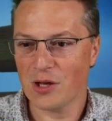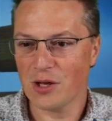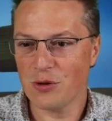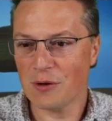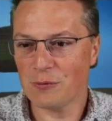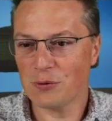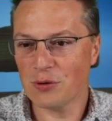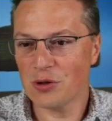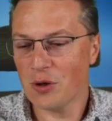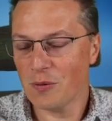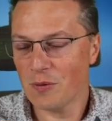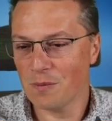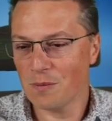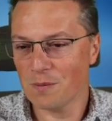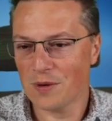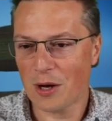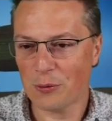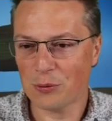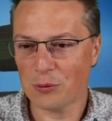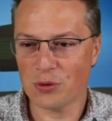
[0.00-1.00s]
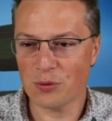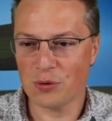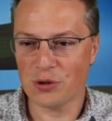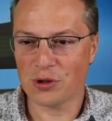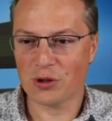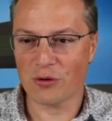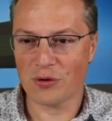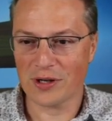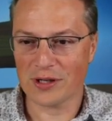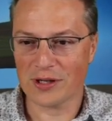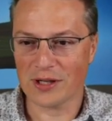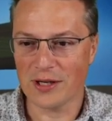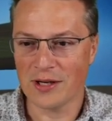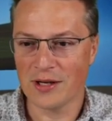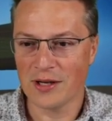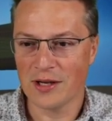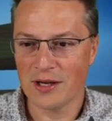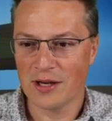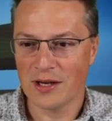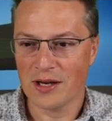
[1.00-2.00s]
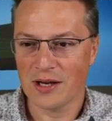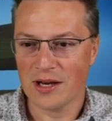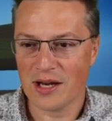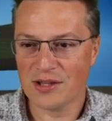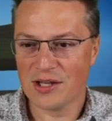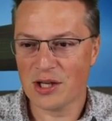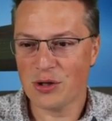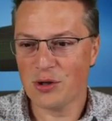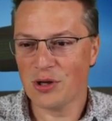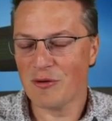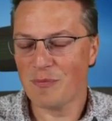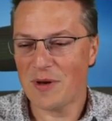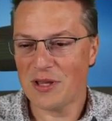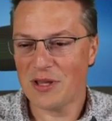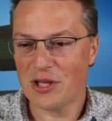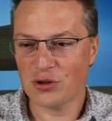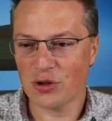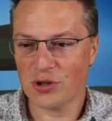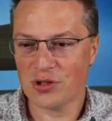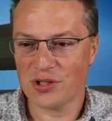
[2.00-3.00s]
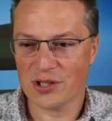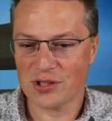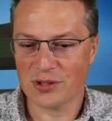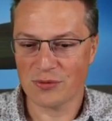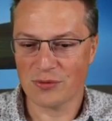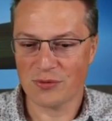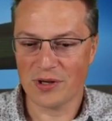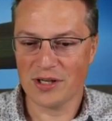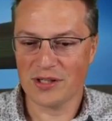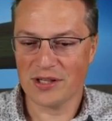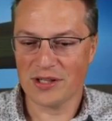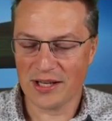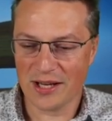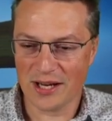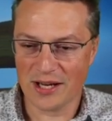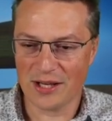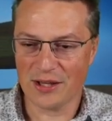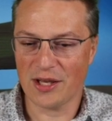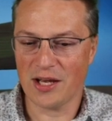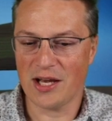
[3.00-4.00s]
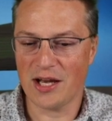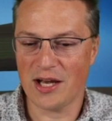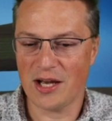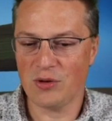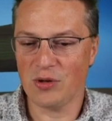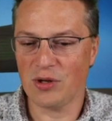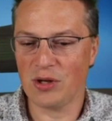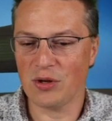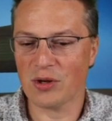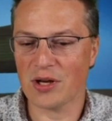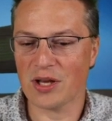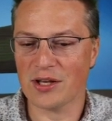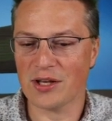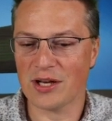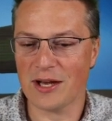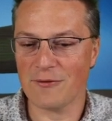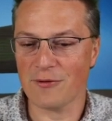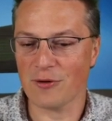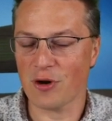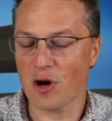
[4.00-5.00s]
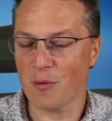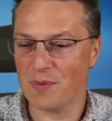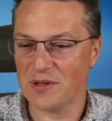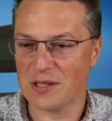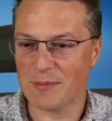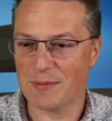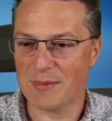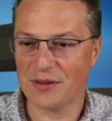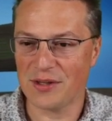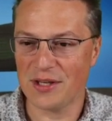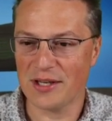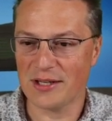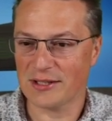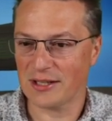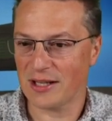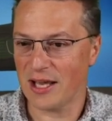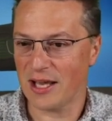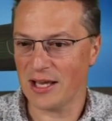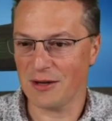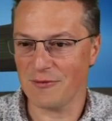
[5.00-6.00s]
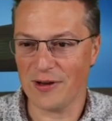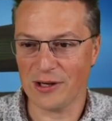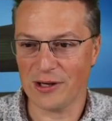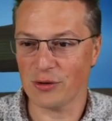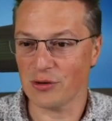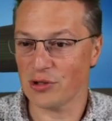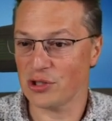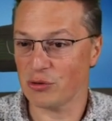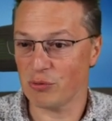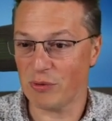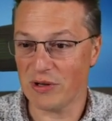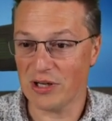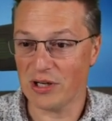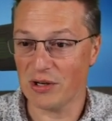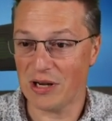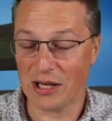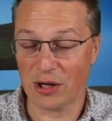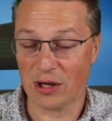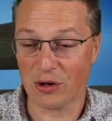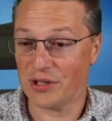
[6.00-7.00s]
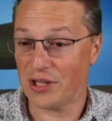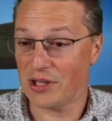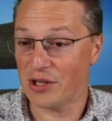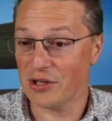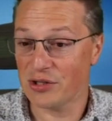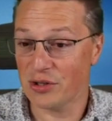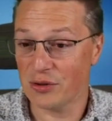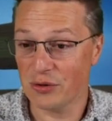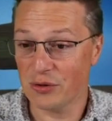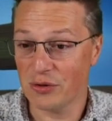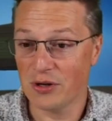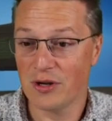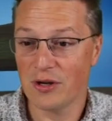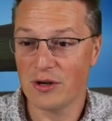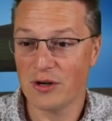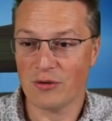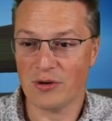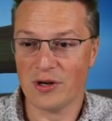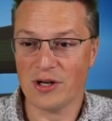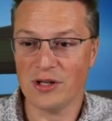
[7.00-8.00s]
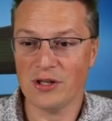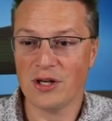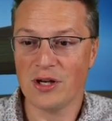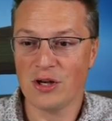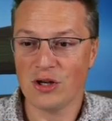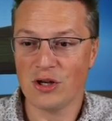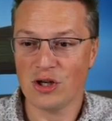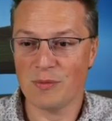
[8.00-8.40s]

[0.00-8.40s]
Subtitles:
And you have to know how to do it correctly. And then you have many choices, right? Again, you can have copy semantics like vector string, like containers do, right?